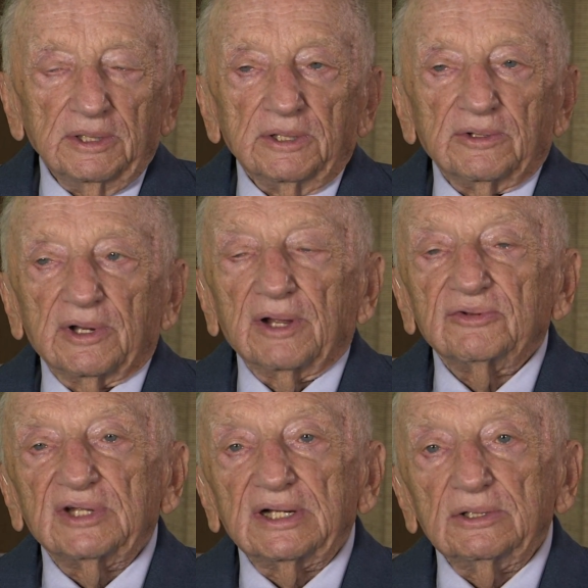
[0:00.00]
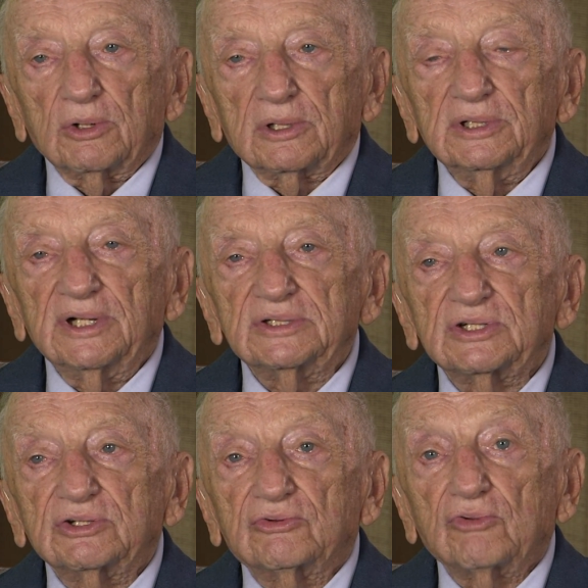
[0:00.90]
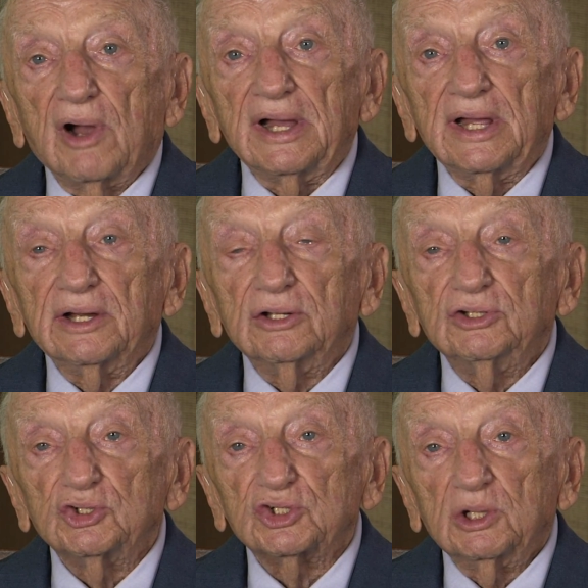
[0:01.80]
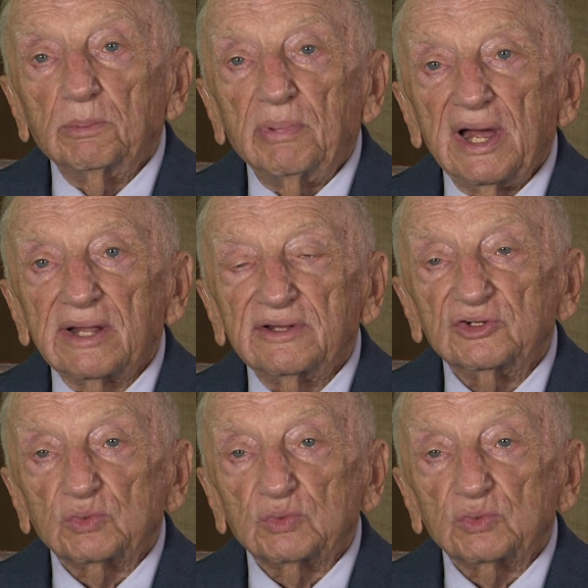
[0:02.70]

I said, look, let's try an additional path as